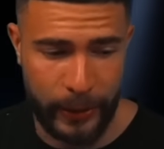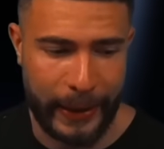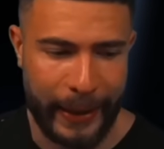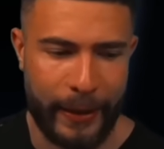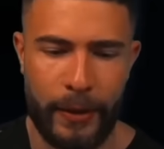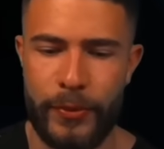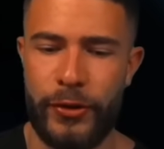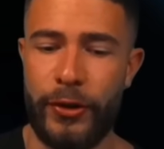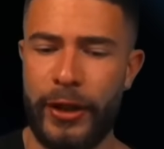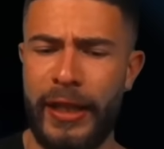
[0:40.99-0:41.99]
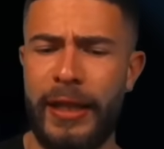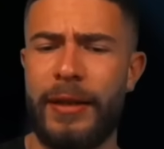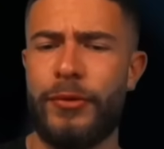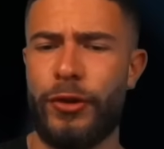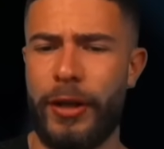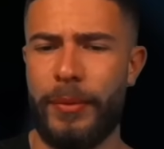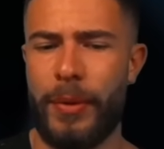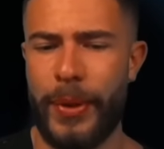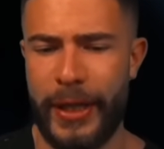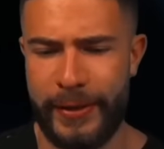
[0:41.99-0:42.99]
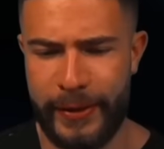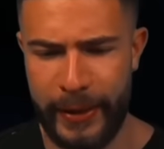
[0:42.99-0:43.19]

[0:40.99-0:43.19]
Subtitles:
Again, I'm sorry. Trying my best.